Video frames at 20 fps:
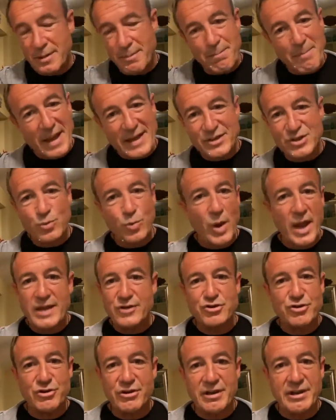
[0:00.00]
the best
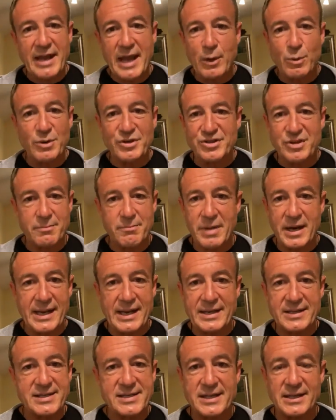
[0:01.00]
way to connect with
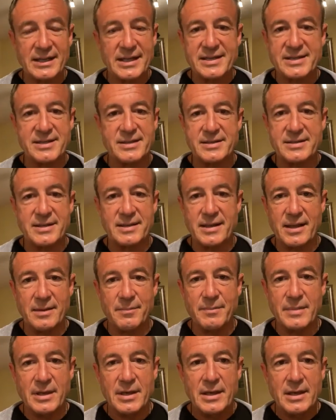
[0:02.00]
somebody is to listen to
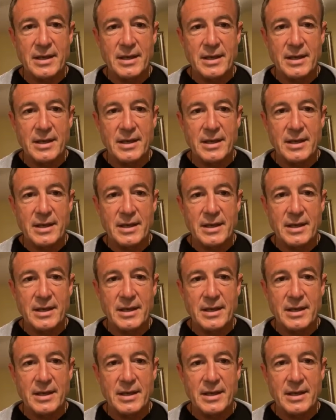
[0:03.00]
them.